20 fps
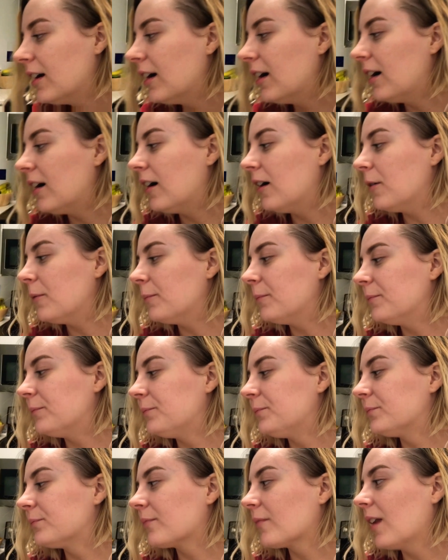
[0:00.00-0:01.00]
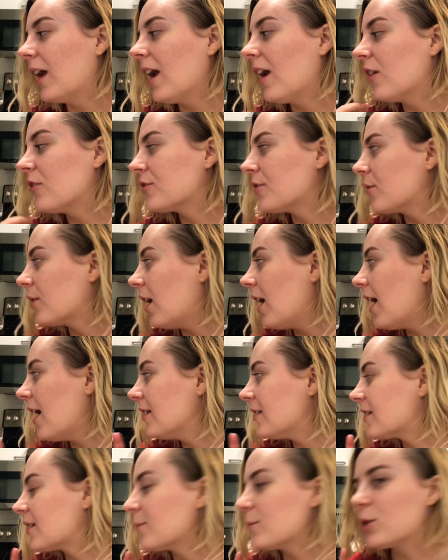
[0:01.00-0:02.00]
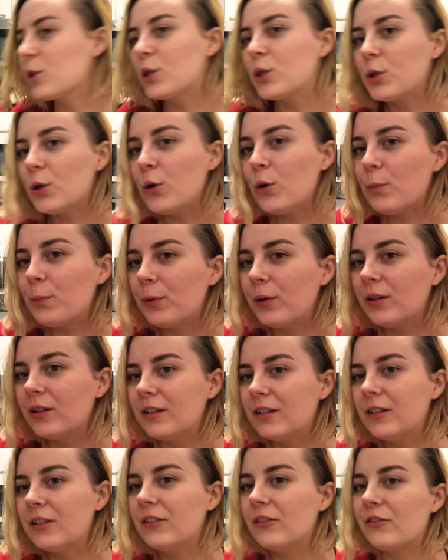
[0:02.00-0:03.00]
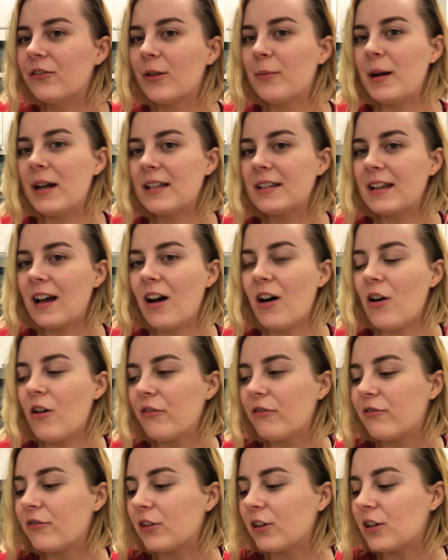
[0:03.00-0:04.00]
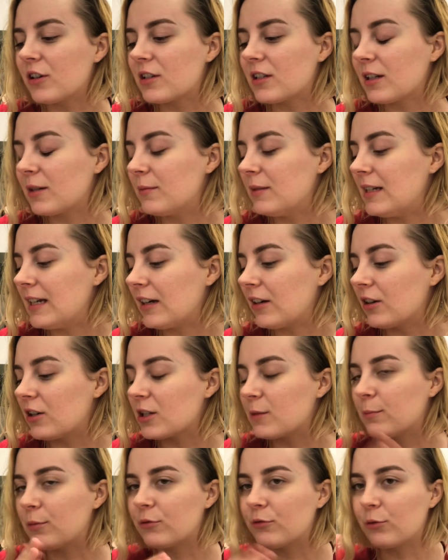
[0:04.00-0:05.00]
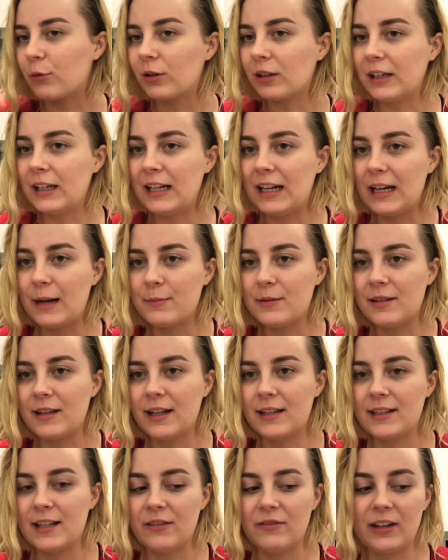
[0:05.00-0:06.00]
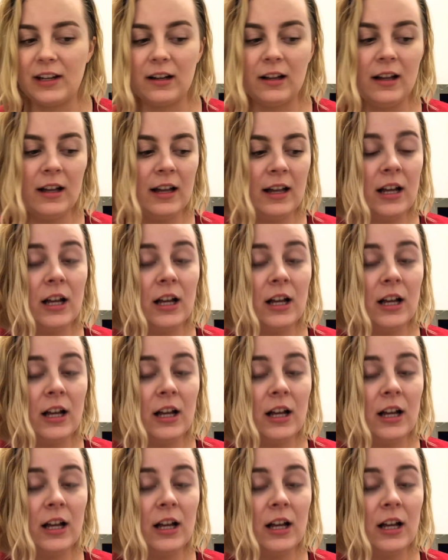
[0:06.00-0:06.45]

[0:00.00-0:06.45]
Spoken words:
I also got some soup for myself for some dinners before leading up to Thanksgiving,